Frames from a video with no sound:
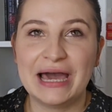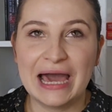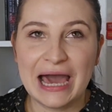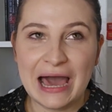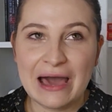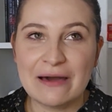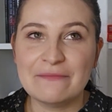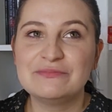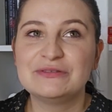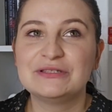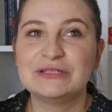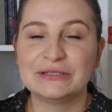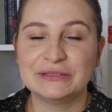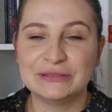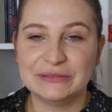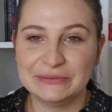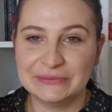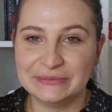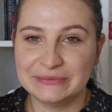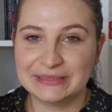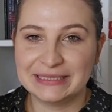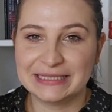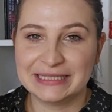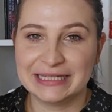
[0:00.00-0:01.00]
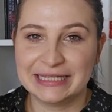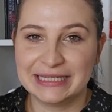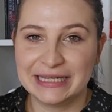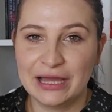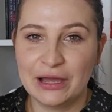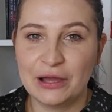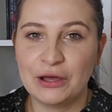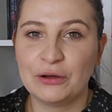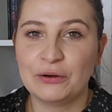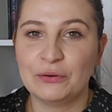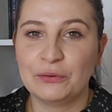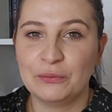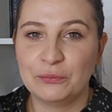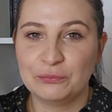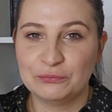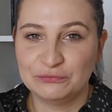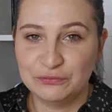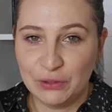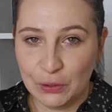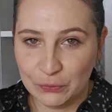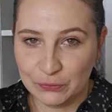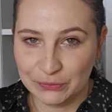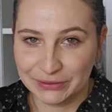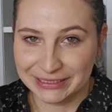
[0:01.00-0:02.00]
absolutely
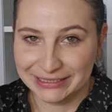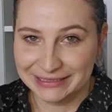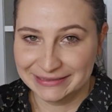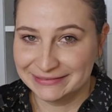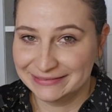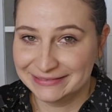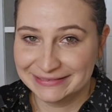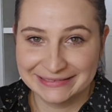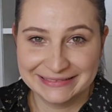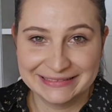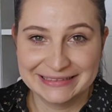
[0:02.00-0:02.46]
rolling.